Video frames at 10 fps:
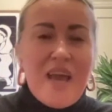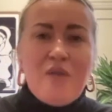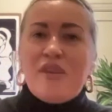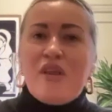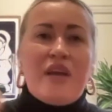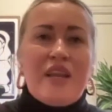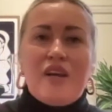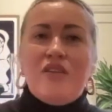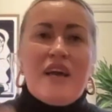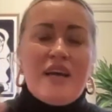and without getting
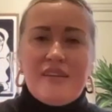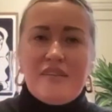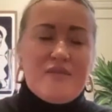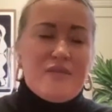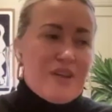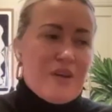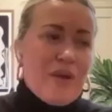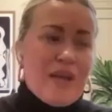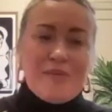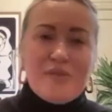on that,
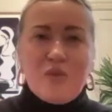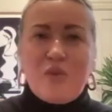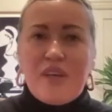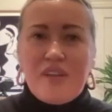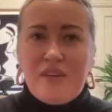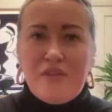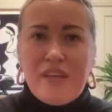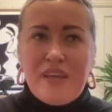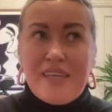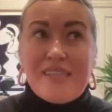hamster wheel of
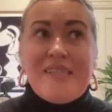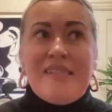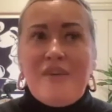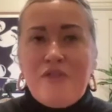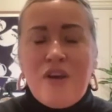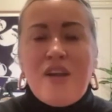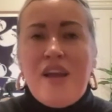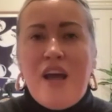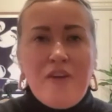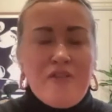like, it's never
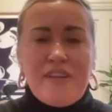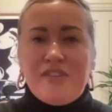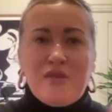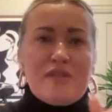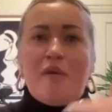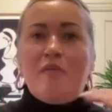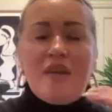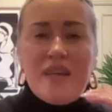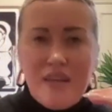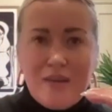enough. And as soon as my
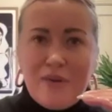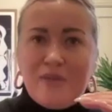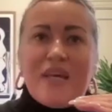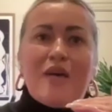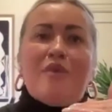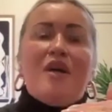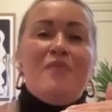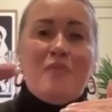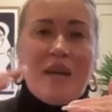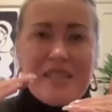income goes up,
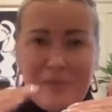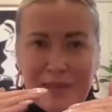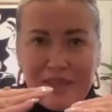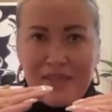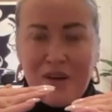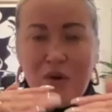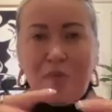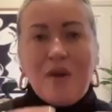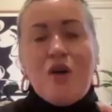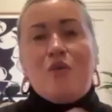my expenses go
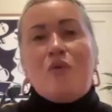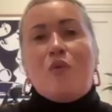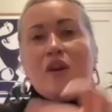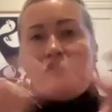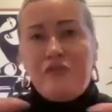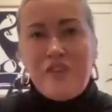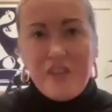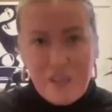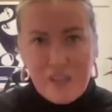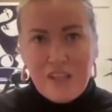up. We want to
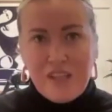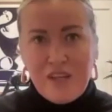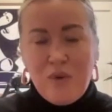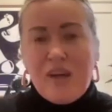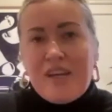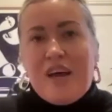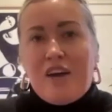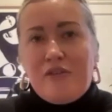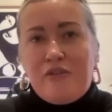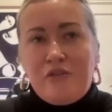feel what
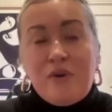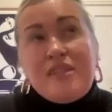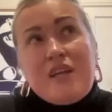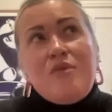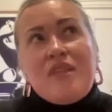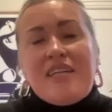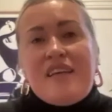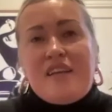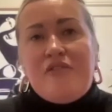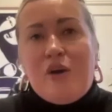enough, or really
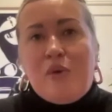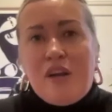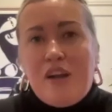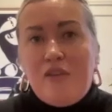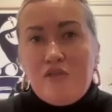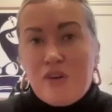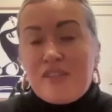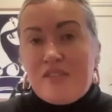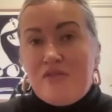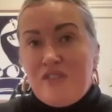identify what enough
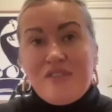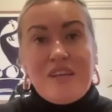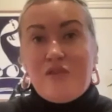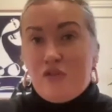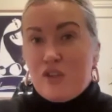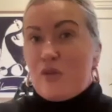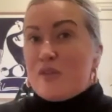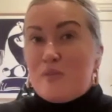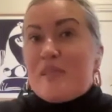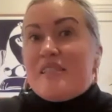looks and feels like for you
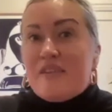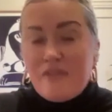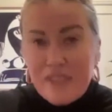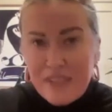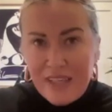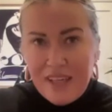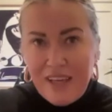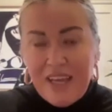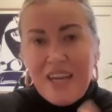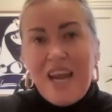specifically,
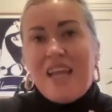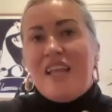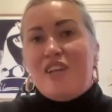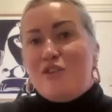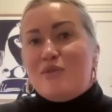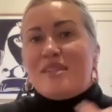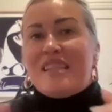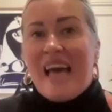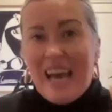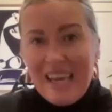and then use
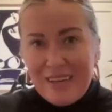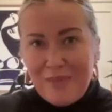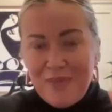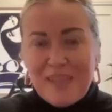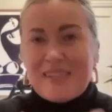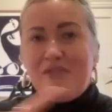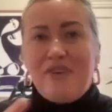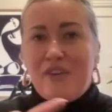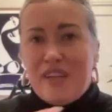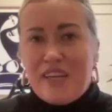that as the
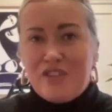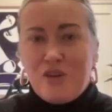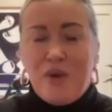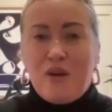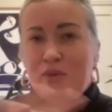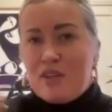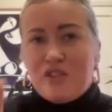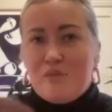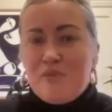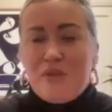foundation around which
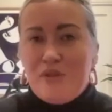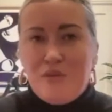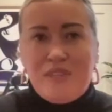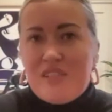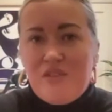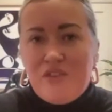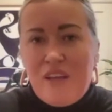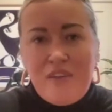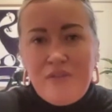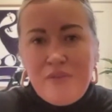to build the rest of your
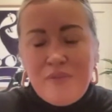life.